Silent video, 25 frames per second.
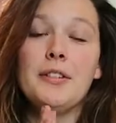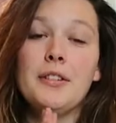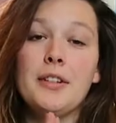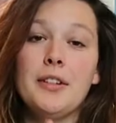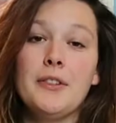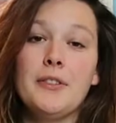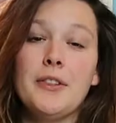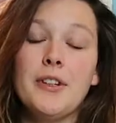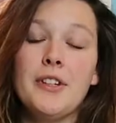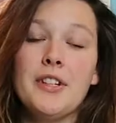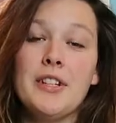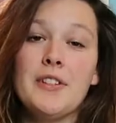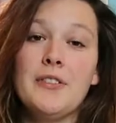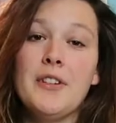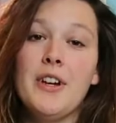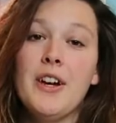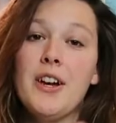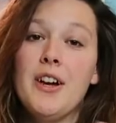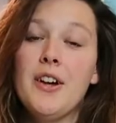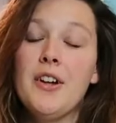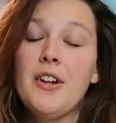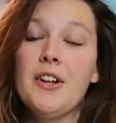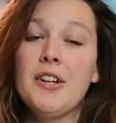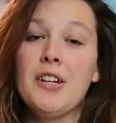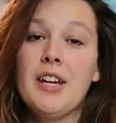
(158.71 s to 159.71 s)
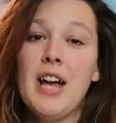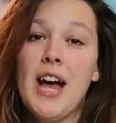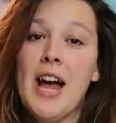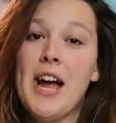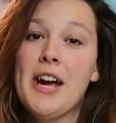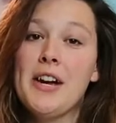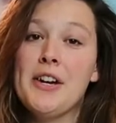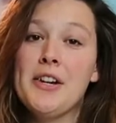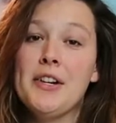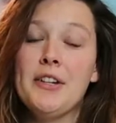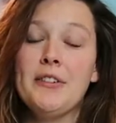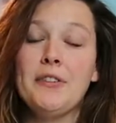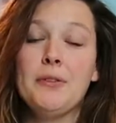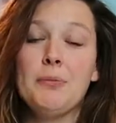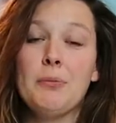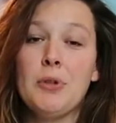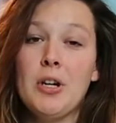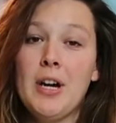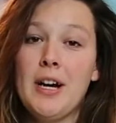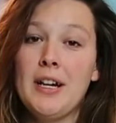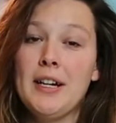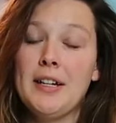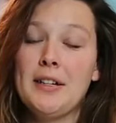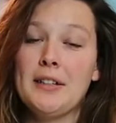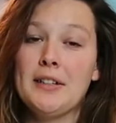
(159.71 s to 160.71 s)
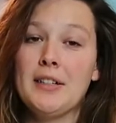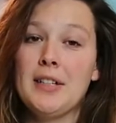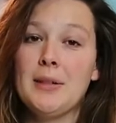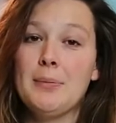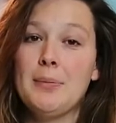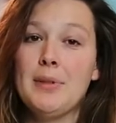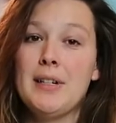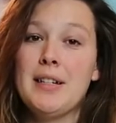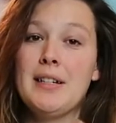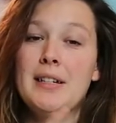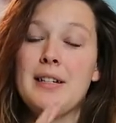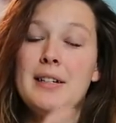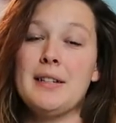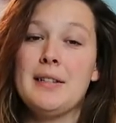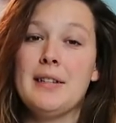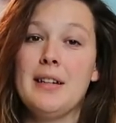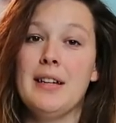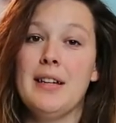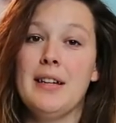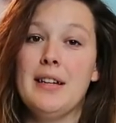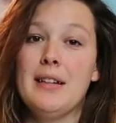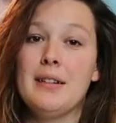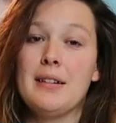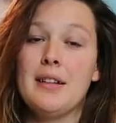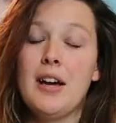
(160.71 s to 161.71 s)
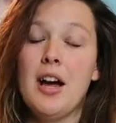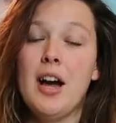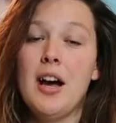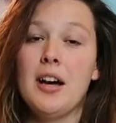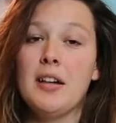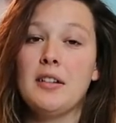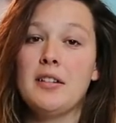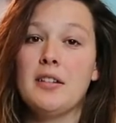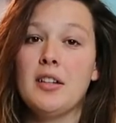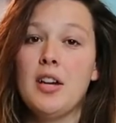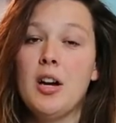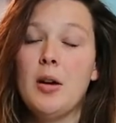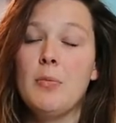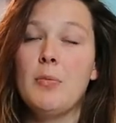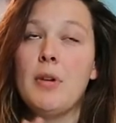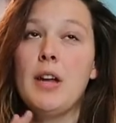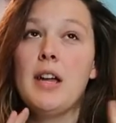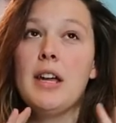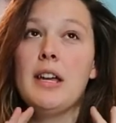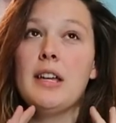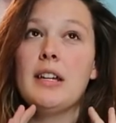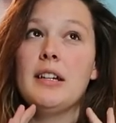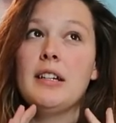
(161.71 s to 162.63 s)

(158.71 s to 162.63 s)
So first of all, Kyle from Talking Serpents is awesome.